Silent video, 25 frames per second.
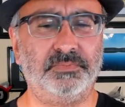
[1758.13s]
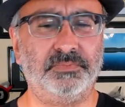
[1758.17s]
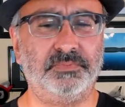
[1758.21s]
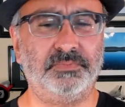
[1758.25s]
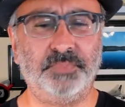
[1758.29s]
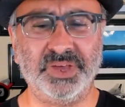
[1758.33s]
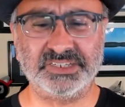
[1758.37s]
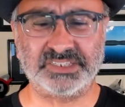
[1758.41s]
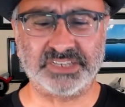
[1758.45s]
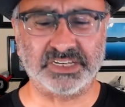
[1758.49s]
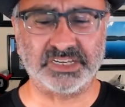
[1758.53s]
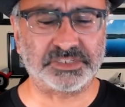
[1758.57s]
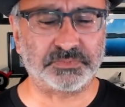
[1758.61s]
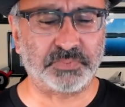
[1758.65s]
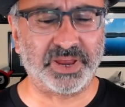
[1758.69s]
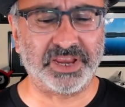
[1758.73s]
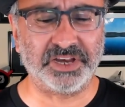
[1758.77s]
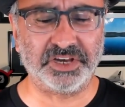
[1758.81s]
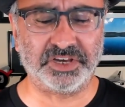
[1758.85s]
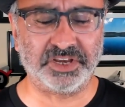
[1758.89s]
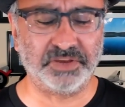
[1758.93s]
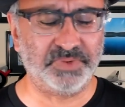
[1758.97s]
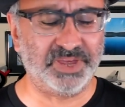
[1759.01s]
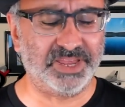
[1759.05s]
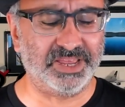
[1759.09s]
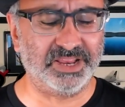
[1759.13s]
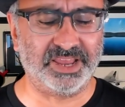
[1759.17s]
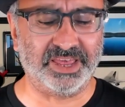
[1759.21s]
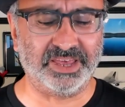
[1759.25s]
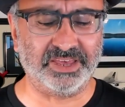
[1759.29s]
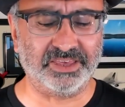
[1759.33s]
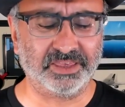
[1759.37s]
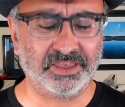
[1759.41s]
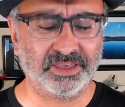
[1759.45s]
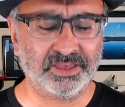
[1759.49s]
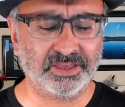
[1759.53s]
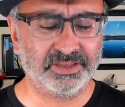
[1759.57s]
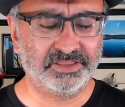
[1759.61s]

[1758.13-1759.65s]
please explain to me, like,